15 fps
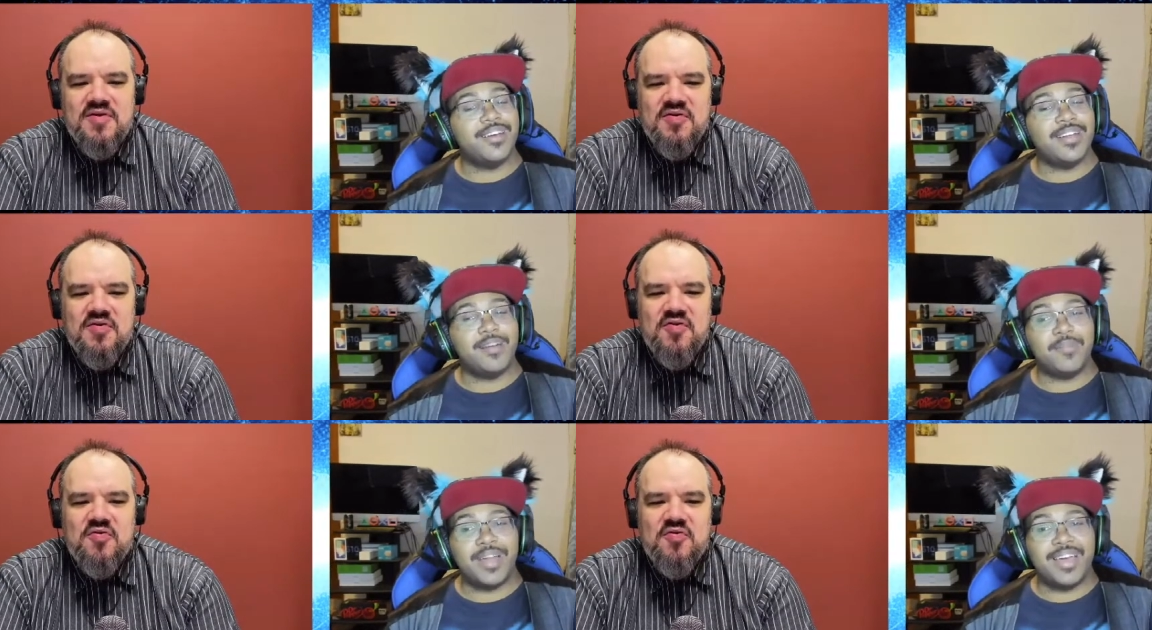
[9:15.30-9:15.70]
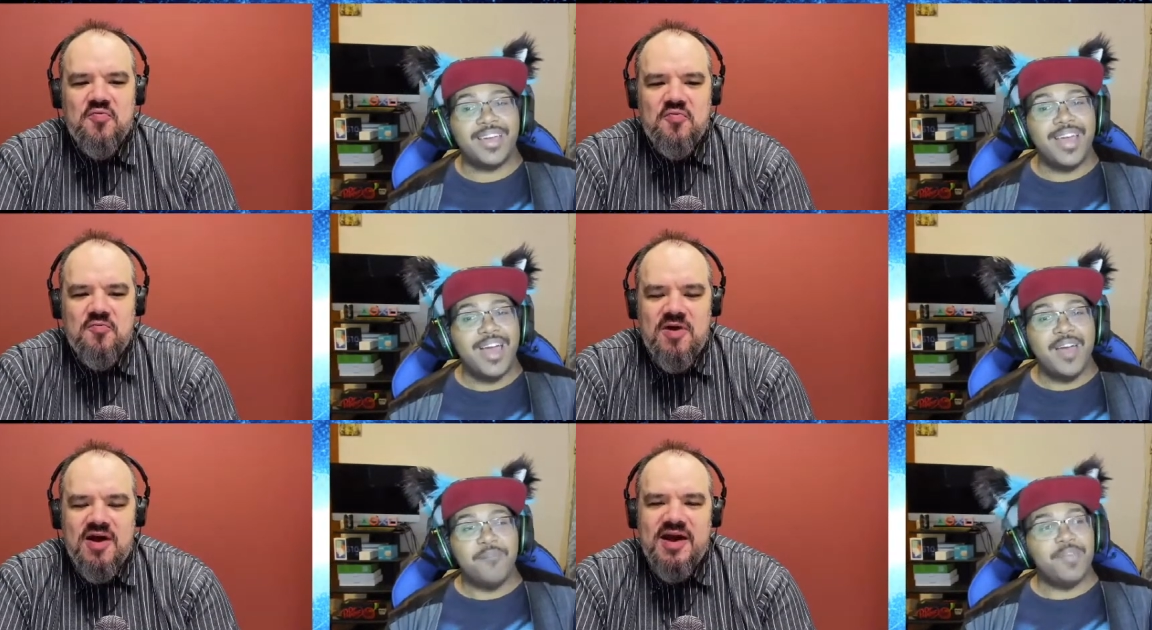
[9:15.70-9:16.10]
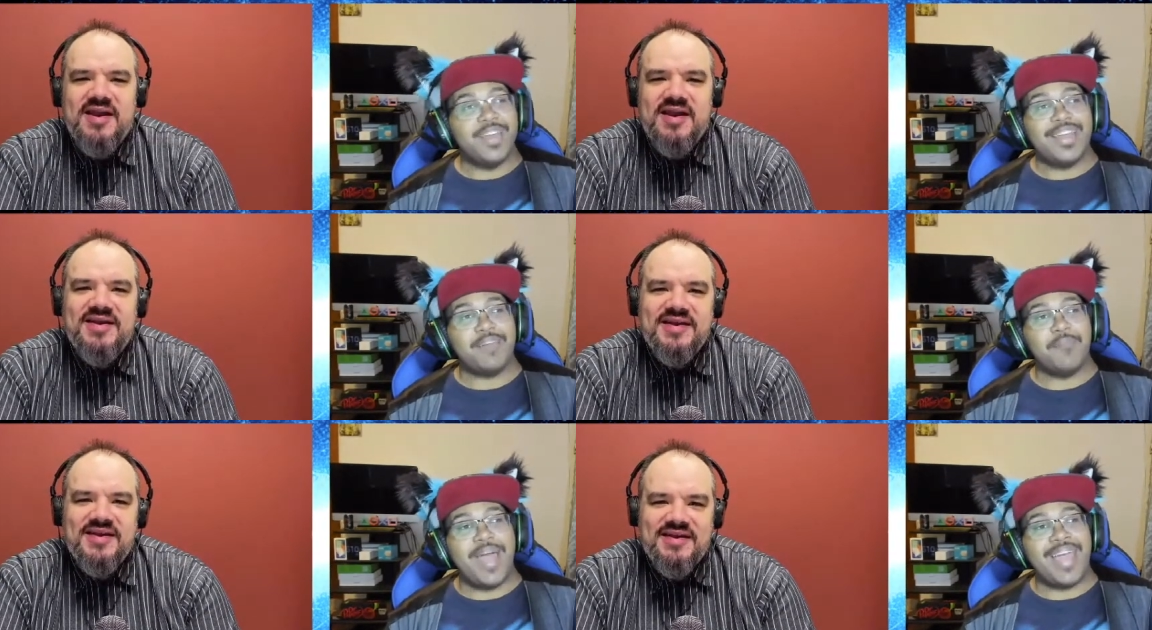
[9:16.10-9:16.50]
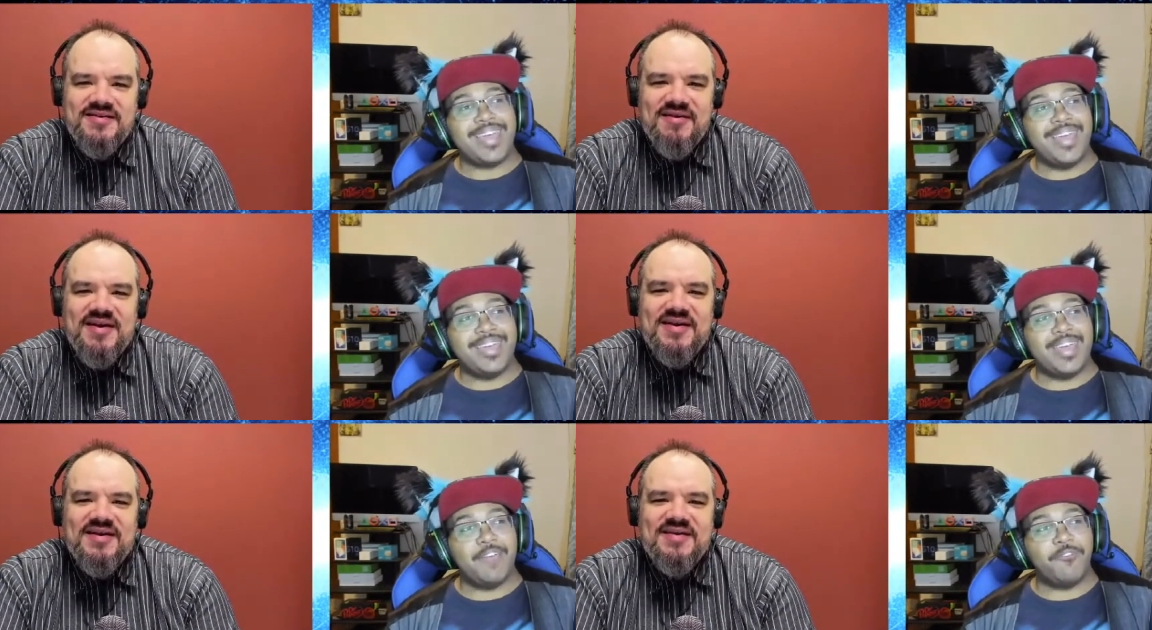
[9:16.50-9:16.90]
Speaker 1: And I'm like, they're like, Mac
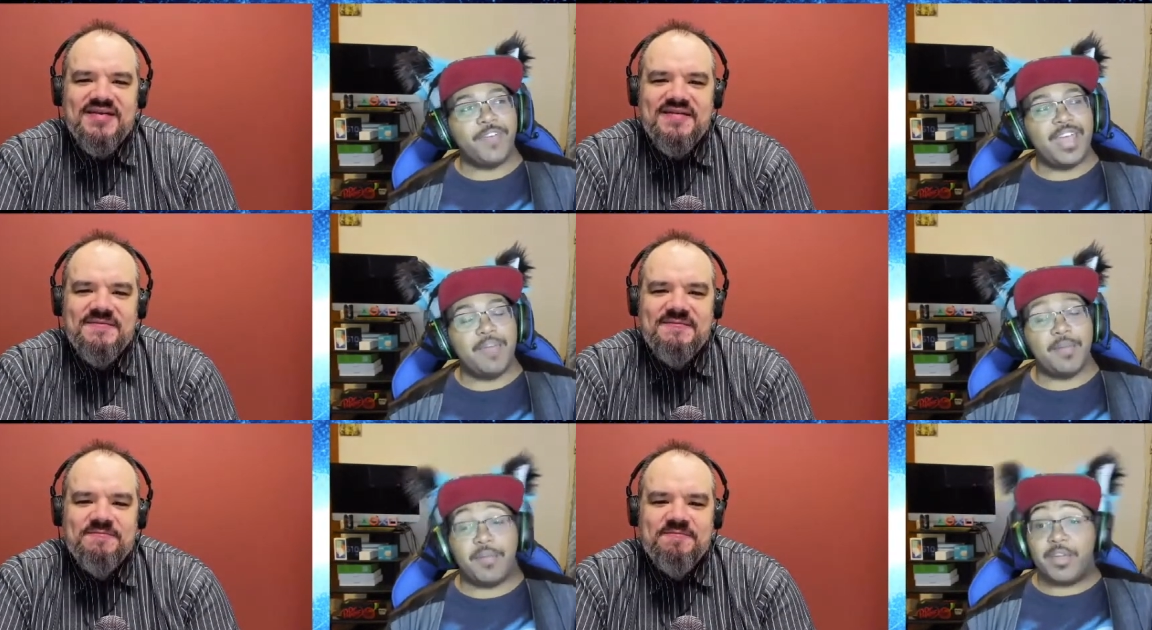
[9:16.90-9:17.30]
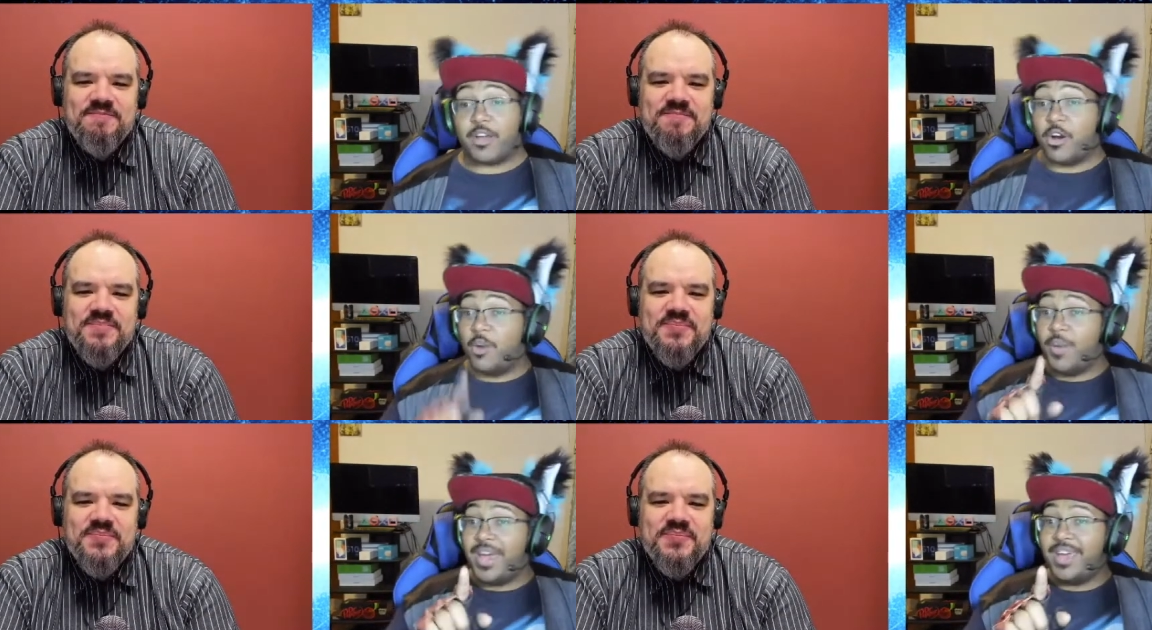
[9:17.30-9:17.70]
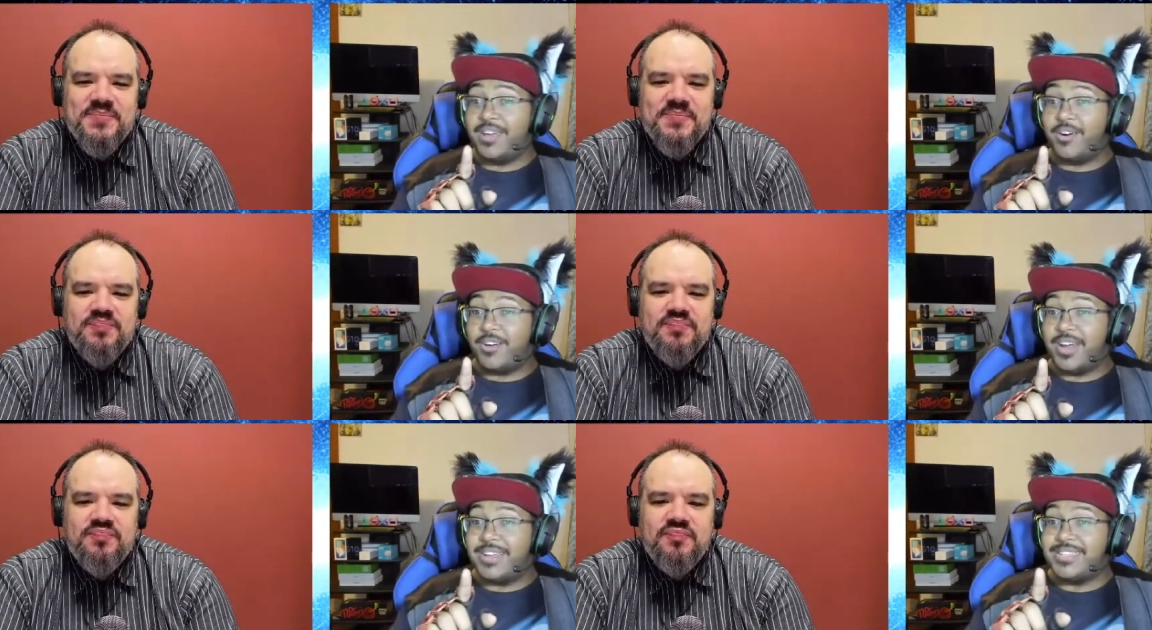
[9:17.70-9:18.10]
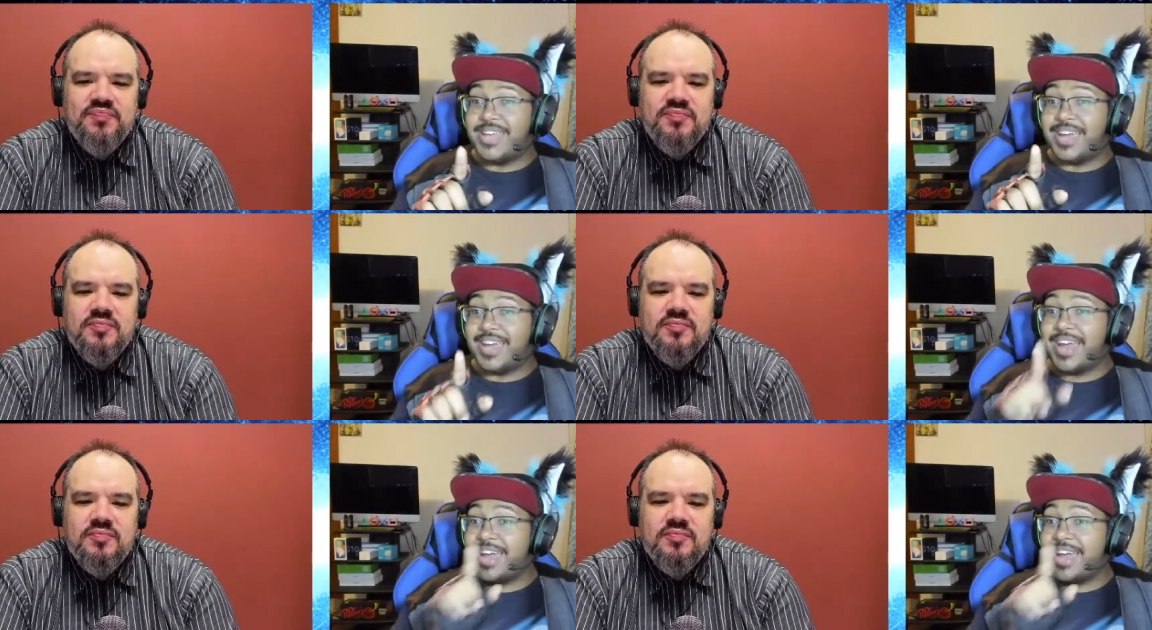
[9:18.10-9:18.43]
ain't game for gaming. I'm like, oh, wait, hold on a second.